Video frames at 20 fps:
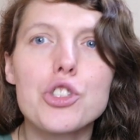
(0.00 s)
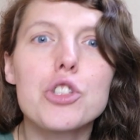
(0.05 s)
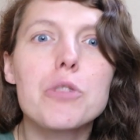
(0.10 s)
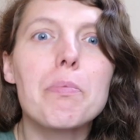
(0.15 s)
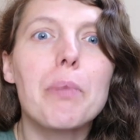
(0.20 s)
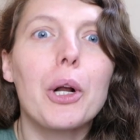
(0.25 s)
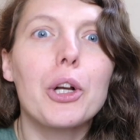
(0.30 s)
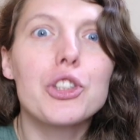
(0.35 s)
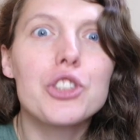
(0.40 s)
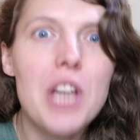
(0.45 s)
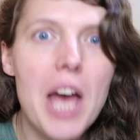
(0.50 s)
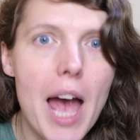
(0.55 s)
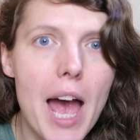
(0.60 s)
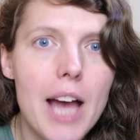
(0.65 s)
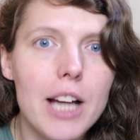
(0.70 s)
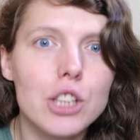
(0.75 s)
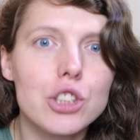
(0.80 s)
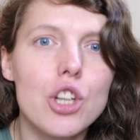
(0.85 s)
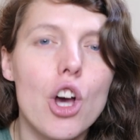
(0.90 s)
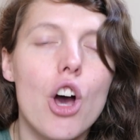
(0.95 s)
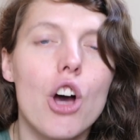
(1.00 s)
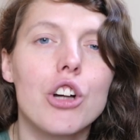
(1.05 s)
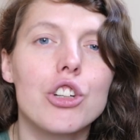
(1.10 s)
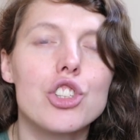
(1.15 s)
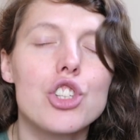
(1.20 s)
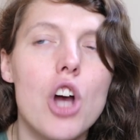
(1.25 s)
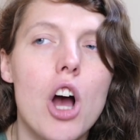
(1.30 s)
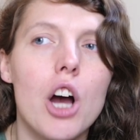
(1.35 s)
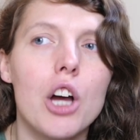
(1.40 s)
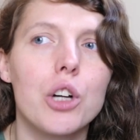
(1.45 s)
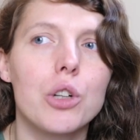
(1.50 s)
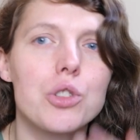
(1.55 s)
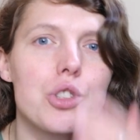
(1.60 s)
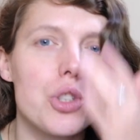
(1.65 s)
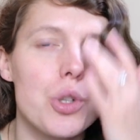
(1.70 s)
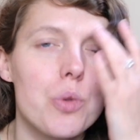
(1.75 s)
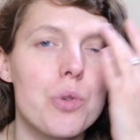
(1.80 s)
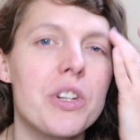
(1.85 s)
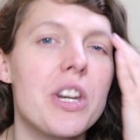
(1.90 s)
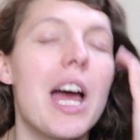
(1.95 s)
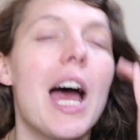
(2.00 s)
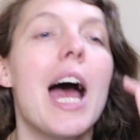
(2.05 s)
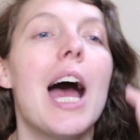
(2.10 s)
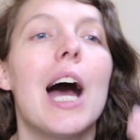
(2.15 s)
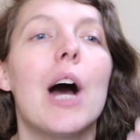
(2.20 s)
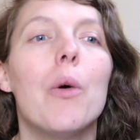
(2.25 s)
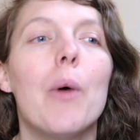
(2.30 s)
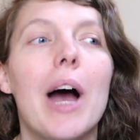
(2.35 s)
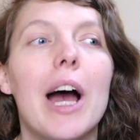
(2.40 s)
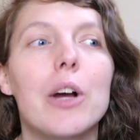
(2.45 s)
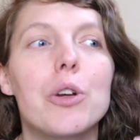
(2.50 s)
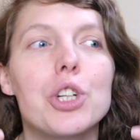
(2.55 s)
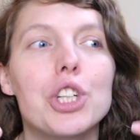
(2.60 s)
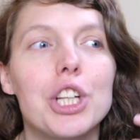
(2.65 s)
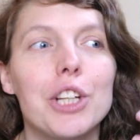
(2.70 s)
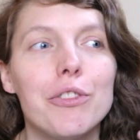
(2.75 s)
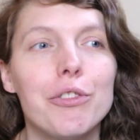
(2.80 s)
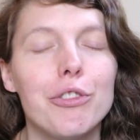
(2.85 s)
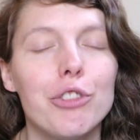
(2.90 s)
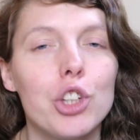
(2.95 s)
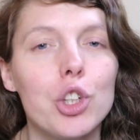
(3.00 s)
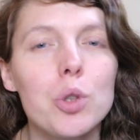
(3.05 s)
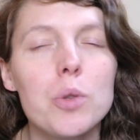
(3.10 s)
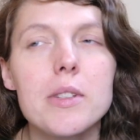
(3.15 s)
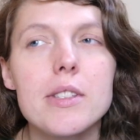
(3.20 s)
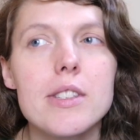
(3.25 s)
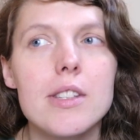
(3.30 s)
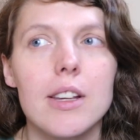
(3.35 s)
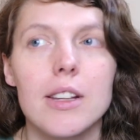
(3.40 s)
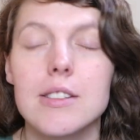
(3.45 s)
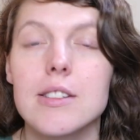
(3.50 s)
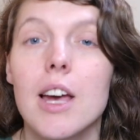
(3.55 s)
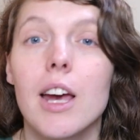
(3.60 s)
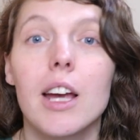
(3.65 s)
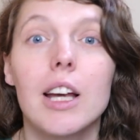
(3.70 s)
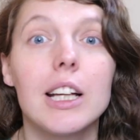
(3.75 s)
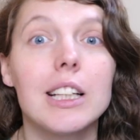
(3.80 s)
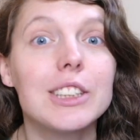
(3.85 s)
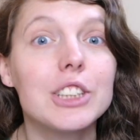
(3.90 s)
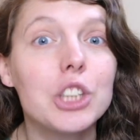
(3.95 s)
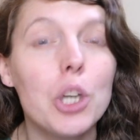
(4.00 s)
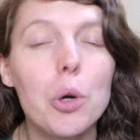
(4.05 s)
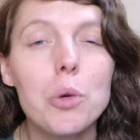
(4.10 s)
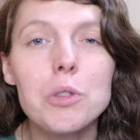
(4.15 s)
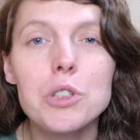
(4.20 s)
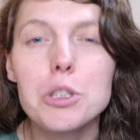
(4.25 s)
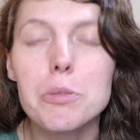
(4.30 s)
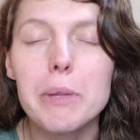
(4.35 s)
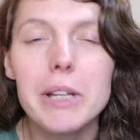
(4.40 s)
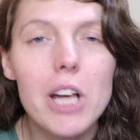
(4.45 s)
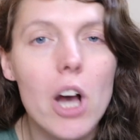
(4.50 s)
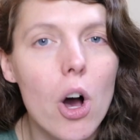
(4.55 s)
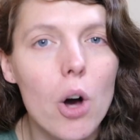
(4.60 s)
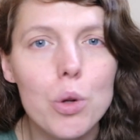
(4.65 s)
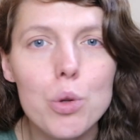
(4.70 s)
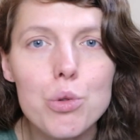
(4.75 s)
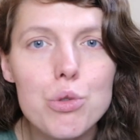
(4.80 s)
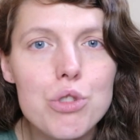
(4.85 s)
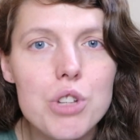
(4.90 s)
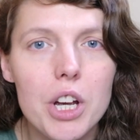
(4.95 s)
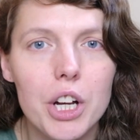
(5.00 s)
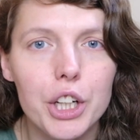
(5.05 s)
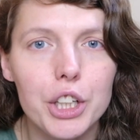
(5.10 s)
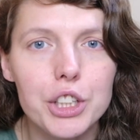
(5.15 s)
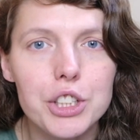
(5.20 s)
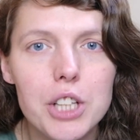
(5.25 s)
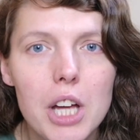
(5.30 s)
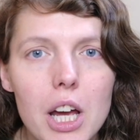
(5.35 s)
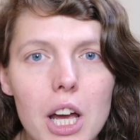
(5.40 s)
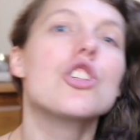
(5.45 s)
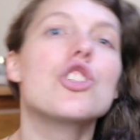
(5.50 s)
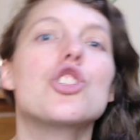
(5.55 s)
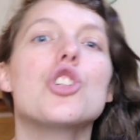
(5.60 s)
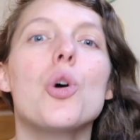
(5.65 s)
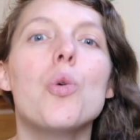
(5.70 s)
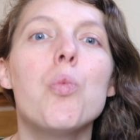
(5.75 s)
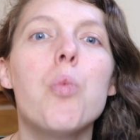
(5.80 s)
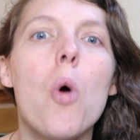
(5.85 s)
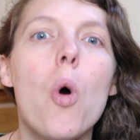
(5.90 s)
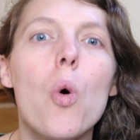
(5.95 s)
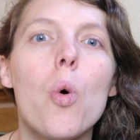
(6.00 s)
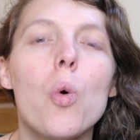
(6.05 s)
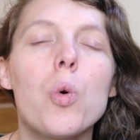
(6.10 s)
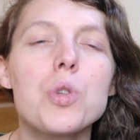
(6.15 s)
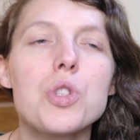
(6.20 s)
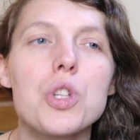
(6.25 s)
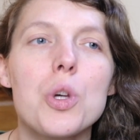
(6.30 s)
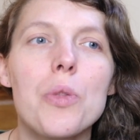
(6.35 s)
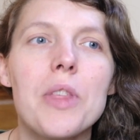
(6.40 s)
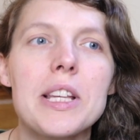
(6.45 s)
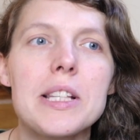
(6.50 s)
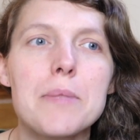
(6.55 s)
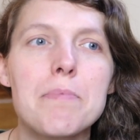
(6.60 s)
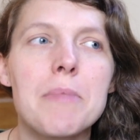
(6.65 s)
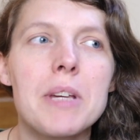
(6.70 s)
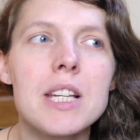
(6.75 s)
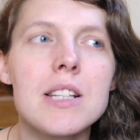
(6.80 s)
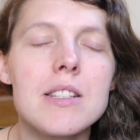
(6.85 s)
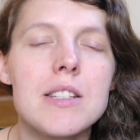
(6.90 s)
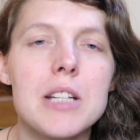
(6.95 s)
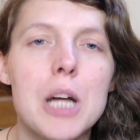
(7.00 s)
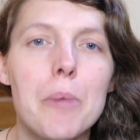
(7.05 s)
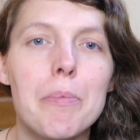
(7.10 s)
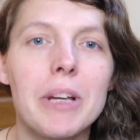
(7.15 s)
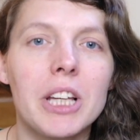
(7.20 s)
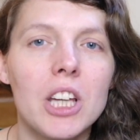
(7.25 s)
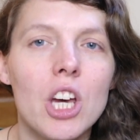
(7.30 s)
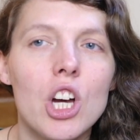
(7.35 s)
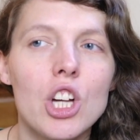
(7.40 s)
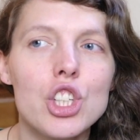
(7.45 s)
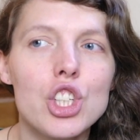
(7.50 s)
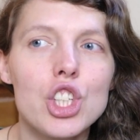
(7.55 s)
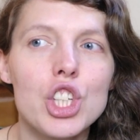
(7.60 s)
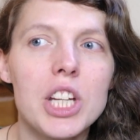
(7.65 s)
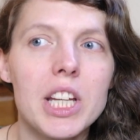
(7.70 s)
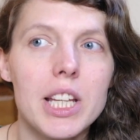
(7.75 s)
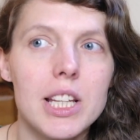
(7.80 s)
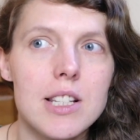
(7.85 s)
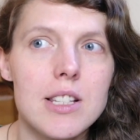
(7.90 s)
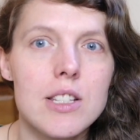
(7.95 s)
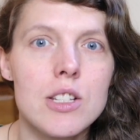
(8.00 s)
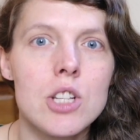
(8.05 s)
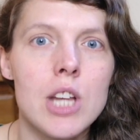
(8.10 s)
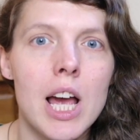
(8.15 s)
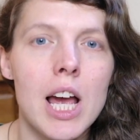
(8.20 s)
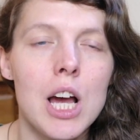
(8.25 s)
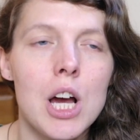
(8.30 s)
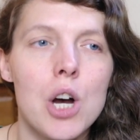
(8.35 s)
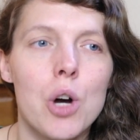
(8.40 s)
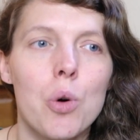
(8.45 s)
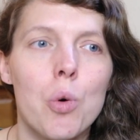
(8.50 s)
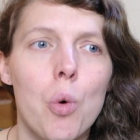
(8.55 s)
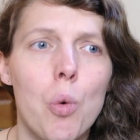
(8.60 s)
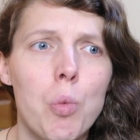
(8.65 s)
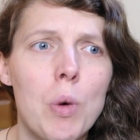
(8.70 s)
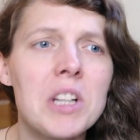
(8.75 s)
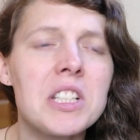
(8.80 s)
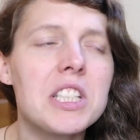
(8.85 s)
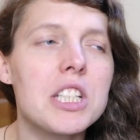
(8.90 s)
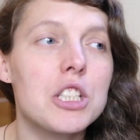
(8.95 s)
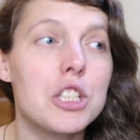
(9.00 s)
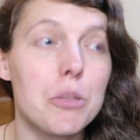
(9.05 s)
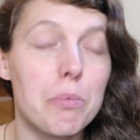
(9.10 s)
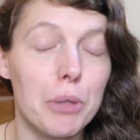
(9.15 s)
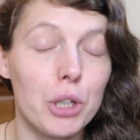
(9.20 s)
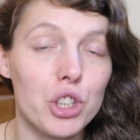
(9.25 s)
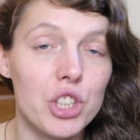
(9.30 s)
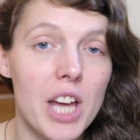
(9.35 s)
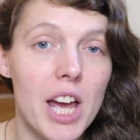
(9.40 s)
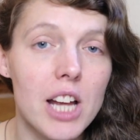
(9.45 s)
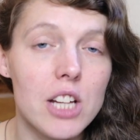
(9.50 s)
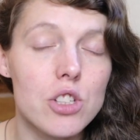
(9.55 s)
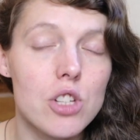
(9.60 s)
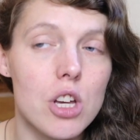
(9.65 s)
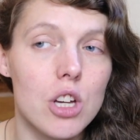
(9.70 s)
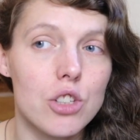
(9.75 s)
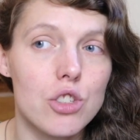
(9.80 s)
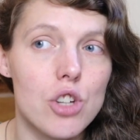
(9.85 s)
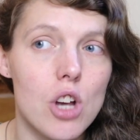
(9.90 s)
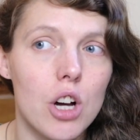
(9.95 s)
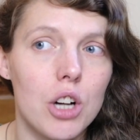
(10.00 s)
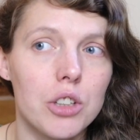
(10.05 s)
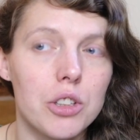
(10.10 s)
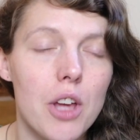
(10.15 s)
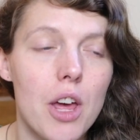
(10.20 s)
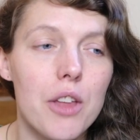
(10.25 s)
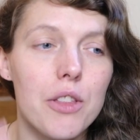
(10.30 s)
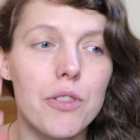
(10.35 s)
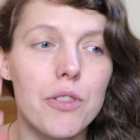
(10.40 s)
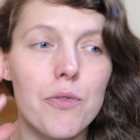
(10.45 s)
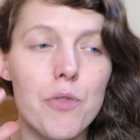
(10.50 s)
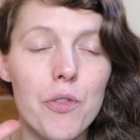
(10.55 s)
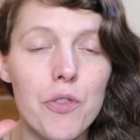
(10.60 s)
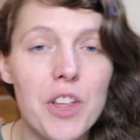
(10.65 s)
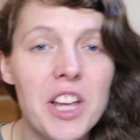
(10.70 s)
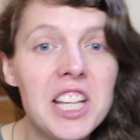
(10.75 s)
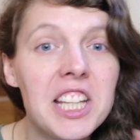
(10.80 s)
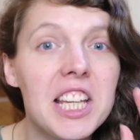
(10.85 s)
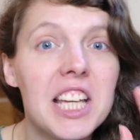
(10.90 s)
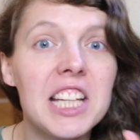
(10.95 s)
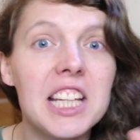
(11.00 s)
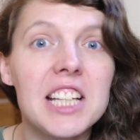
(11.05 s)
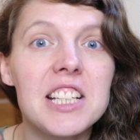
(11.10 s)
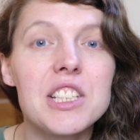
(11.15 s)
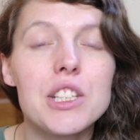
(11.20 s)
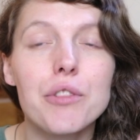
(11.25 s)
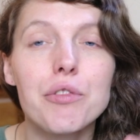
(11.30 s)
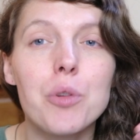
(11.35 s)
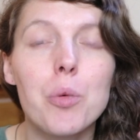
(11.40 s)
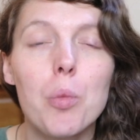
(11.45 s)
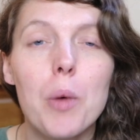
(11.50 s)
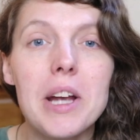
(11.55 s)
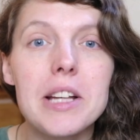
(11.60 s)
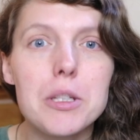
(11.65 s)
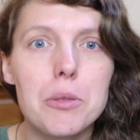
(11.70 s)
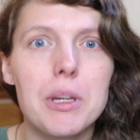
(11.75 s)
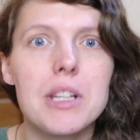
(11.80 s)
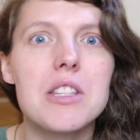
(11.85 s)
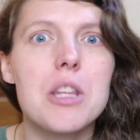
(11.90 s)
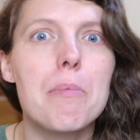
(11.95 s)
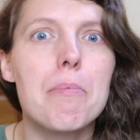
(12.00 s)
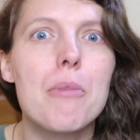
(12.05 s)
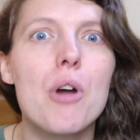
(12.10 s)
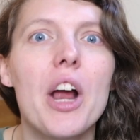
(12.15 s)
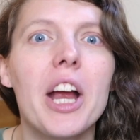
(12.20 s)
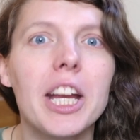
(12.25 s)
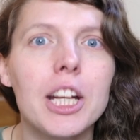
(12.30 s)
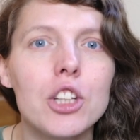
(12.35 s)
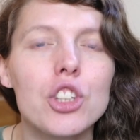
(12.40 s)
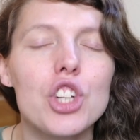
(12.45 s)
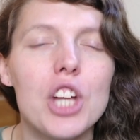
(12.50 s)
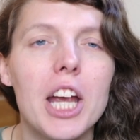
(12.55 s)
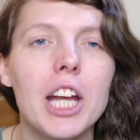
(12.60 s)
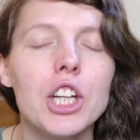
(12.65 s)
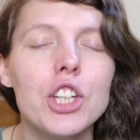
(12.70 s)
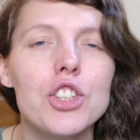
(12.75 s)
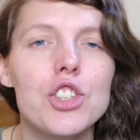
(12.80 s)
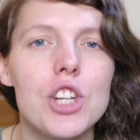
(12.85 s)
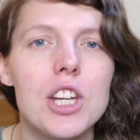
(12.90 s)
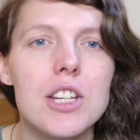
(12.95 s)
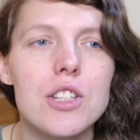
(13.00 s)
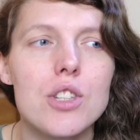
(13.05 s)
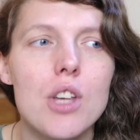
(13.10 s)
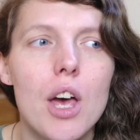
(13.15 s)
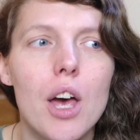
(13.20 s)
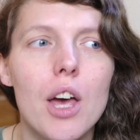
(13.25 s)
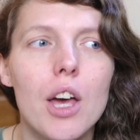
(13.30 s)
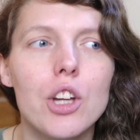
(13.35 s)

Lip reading: protect her child. So now how she views things is going to be altered. So what also this means now, because she is now wanting to protect her child, thinking in different ways because the brain changes.